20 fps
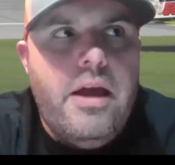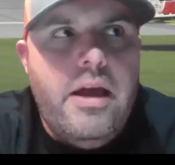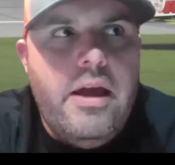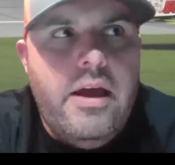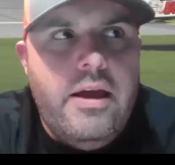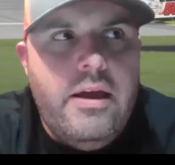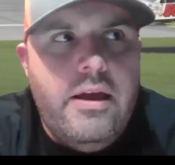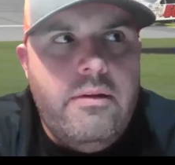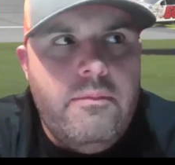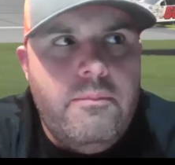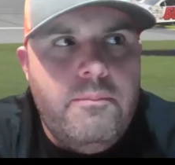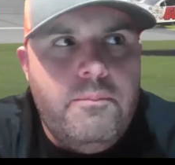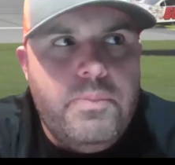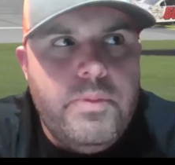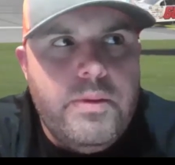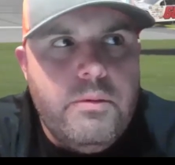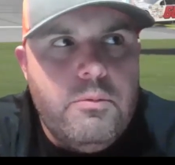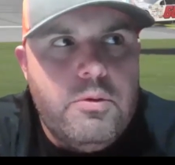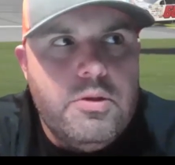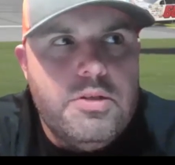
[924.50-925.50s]
And
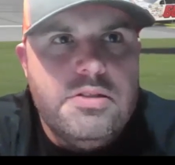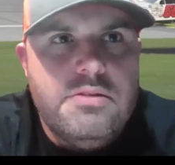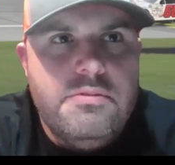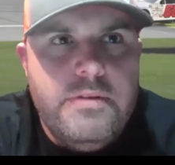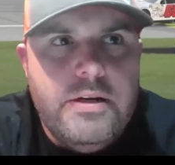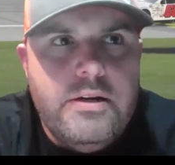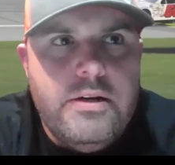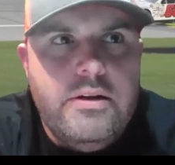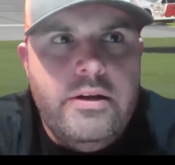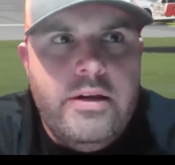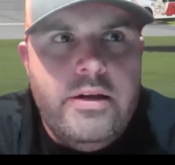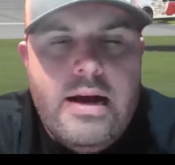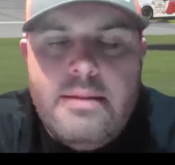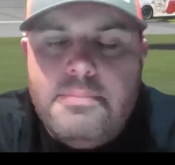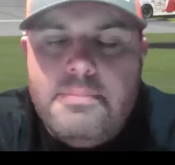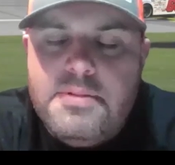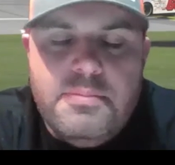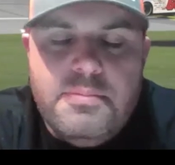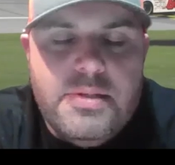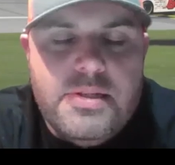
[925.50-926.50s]
we're just very
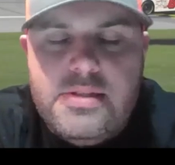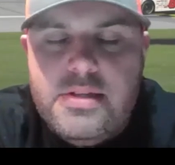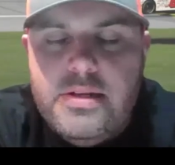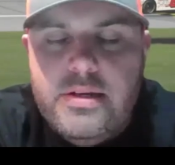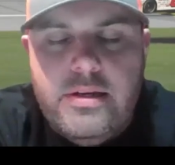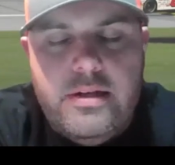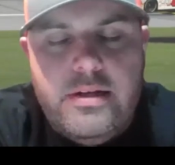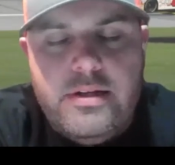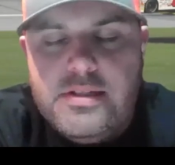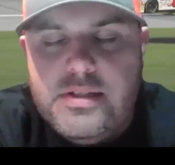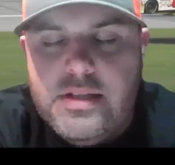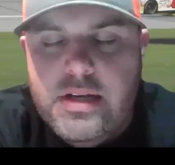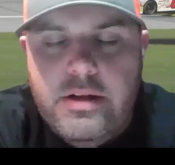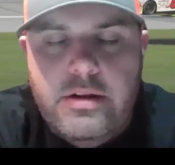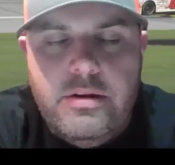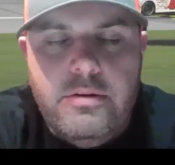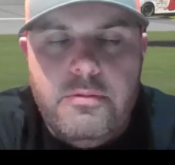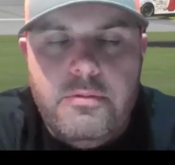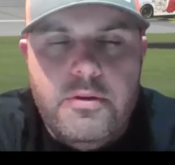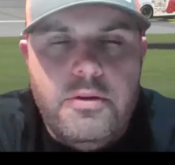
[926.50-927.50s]
optimistic and
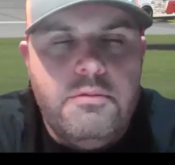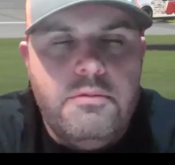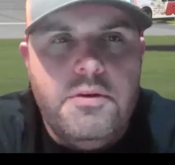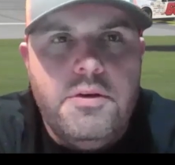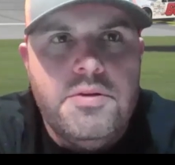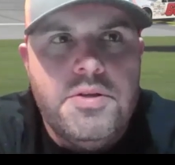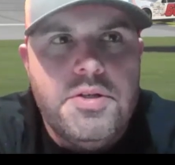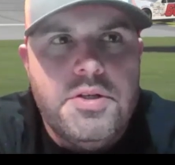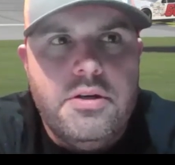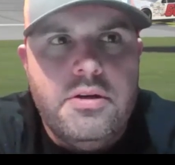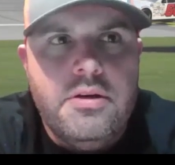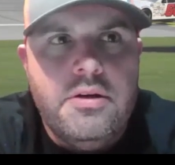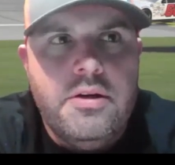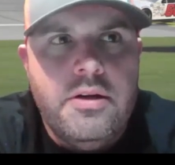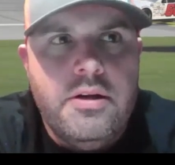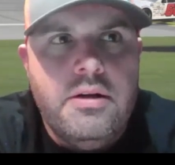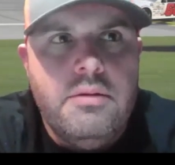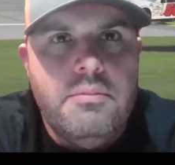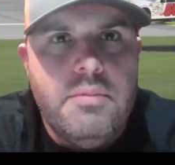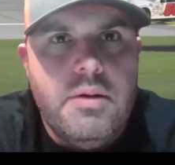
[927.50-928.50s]
excited for the future.
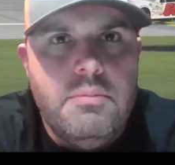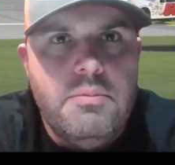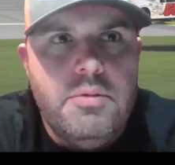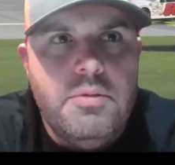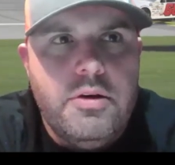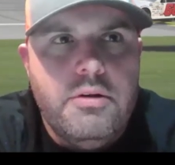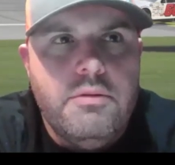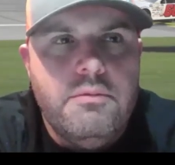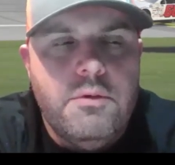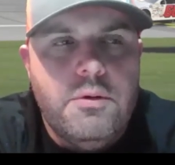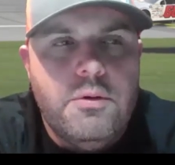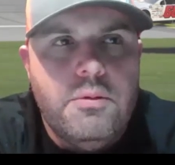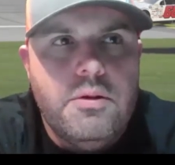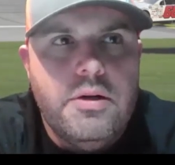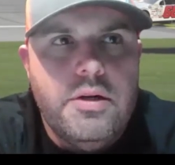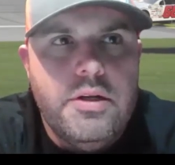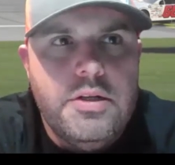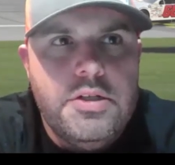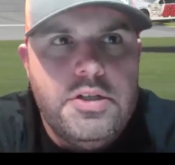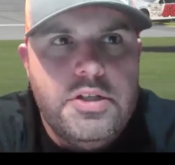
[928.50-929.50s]
And I'm looking
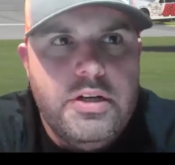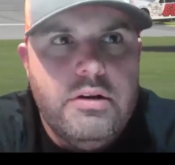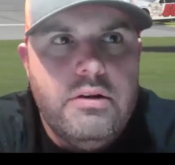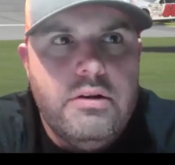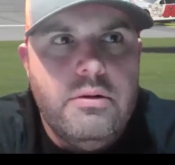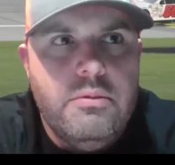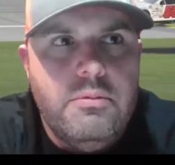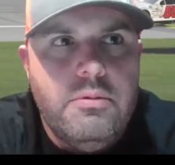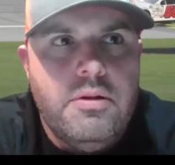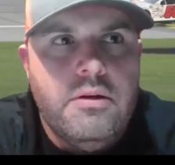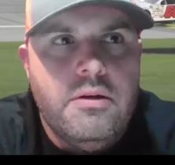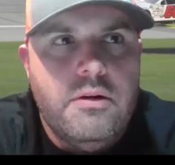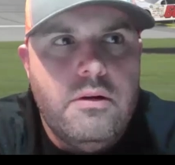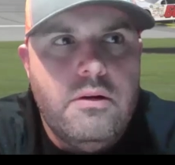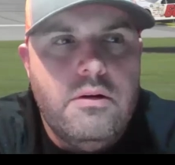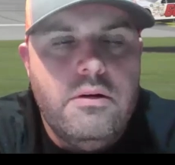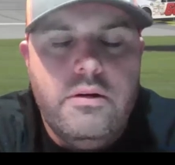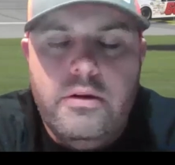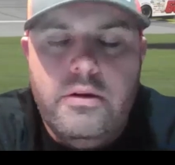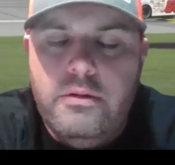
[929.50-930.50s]
forward to sharing it with
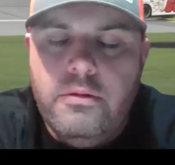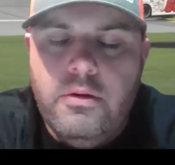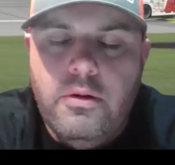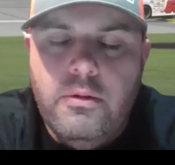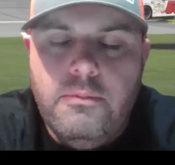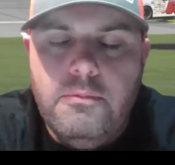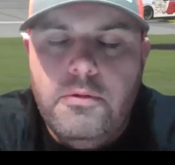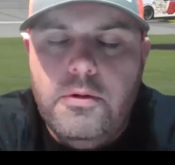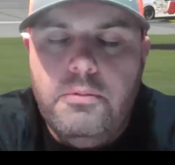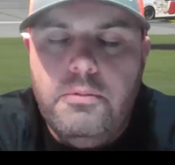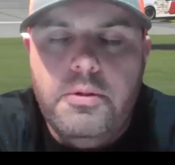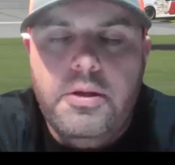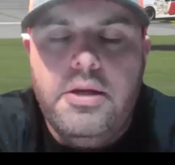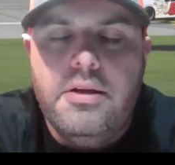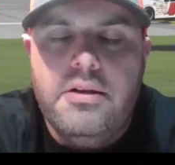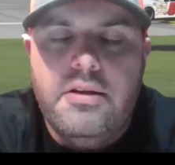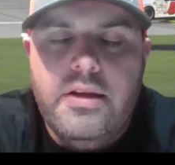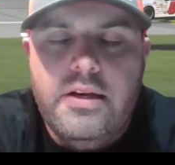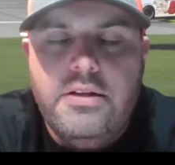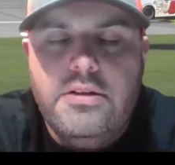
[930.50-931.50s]
her. And hopefully we
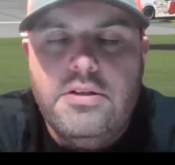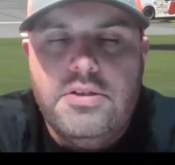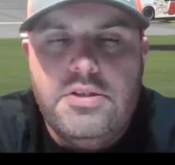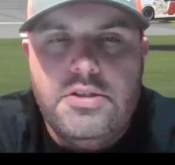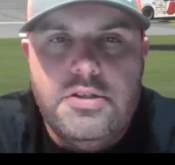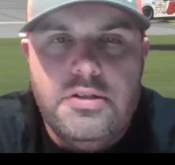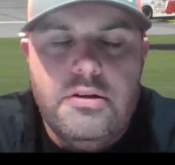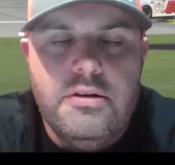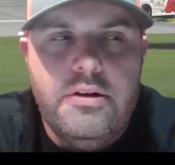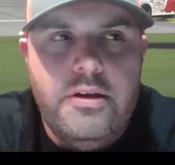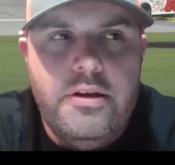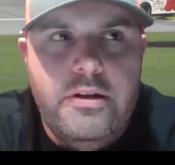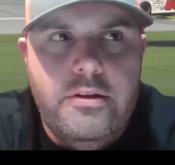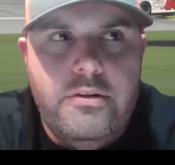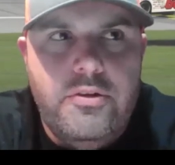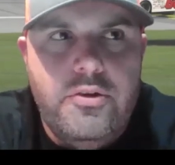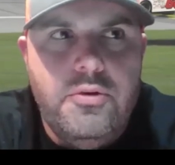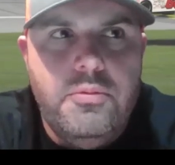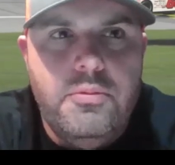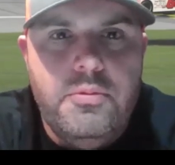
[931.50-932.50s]
can take this journey
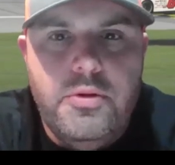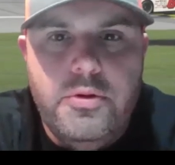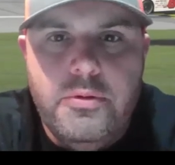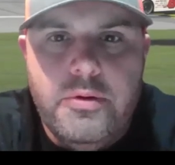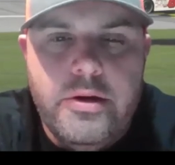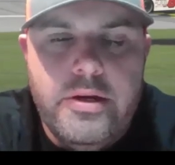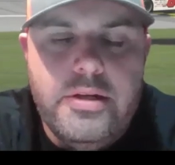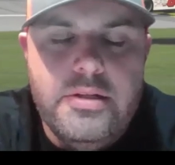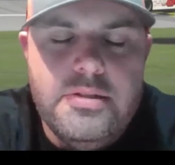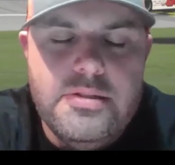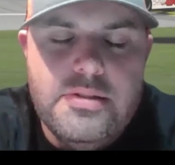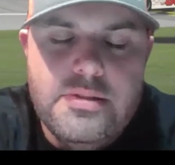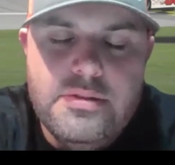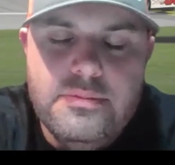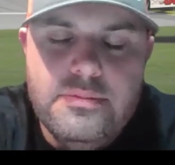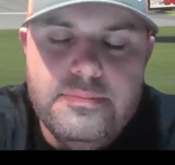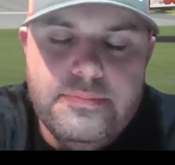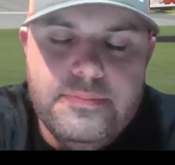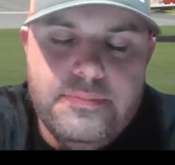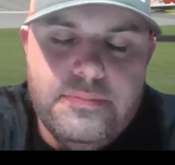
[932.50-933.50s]
to new heights.